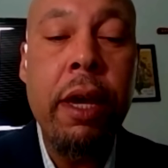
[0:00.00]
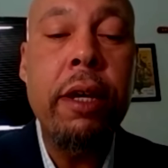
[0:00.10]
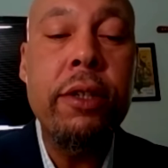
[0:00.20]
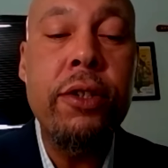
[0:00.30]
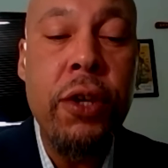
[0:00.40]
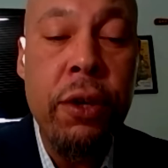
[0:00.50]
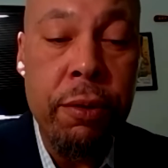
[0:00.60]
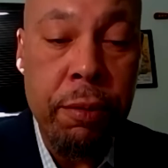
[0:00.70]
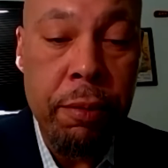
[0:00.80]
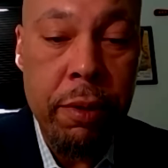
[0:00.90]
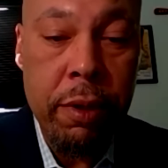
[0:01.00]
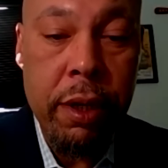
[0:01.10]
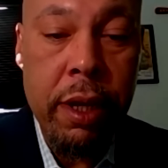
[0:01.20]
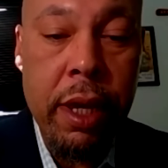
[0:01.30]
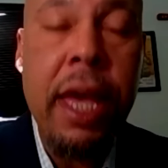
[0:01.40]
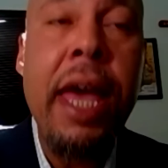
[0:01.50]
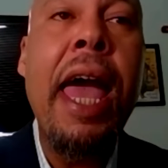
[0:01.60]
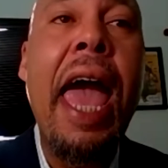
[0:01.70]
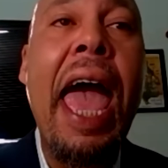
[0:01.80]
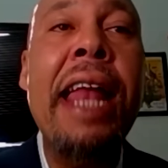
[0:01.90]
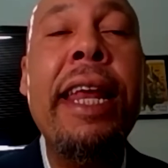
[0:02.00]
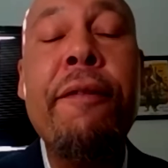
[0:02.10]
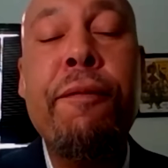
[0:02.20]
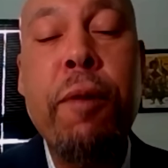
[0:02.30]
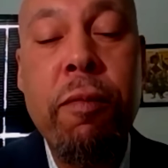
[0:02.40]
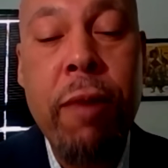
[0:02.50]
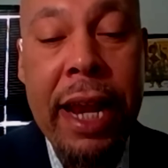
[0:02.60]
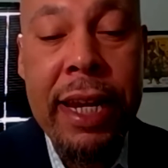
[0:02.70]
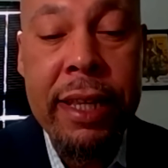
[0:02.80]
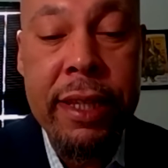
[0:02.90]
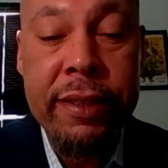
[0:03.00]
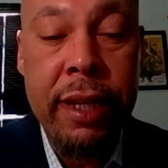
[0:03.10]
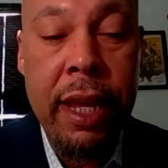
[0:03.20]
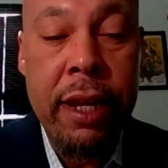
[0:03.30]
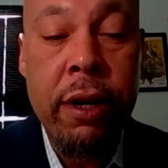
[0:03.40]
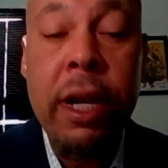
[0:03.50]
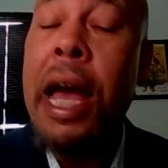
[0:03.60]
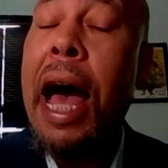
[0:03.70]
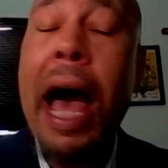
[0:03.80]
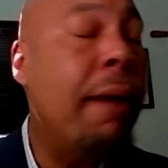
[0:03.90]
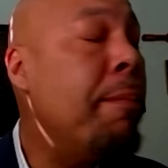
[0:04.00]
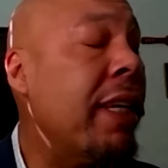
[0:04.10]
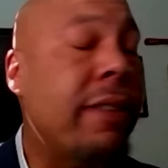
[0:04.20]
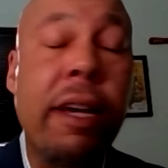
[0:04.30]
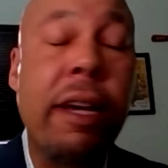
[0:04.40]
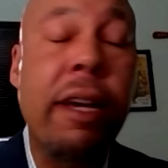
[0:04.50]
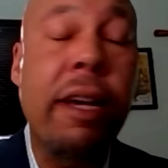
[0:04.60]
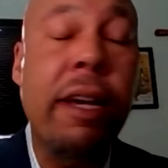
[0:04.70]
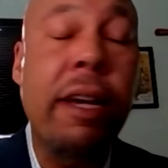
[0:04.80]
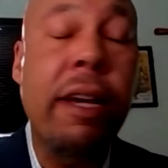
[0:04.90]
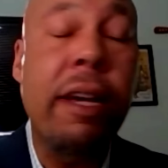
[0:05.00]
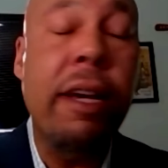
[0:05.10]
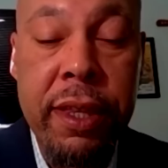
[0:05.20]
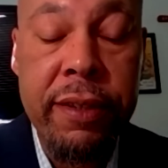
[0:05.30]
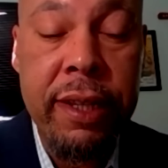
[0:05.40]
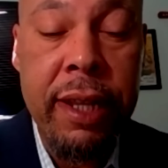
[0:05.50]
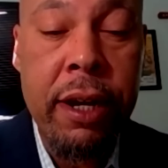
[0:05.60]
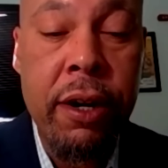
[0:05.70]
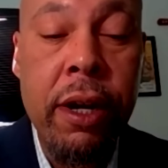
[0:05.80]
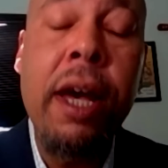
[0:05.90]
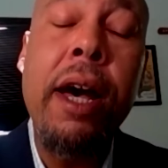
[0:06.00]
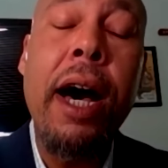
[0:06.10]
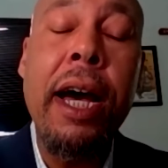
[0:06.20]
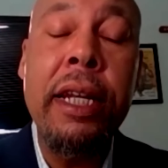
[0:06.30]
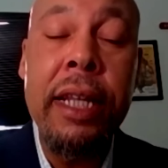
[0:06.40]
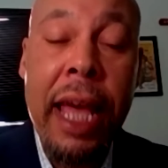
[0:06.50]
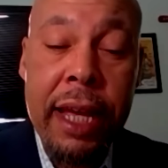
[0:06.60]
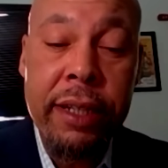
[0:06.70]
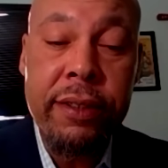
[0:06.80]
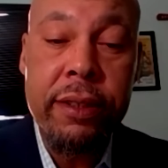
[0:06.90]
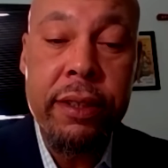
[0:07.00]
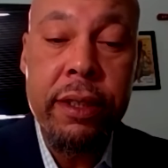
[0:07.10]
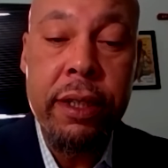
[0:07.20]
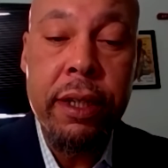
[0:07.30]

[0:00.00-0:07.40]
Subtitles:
Two, and if we're writing this letter, I myself will not vote for this letter unless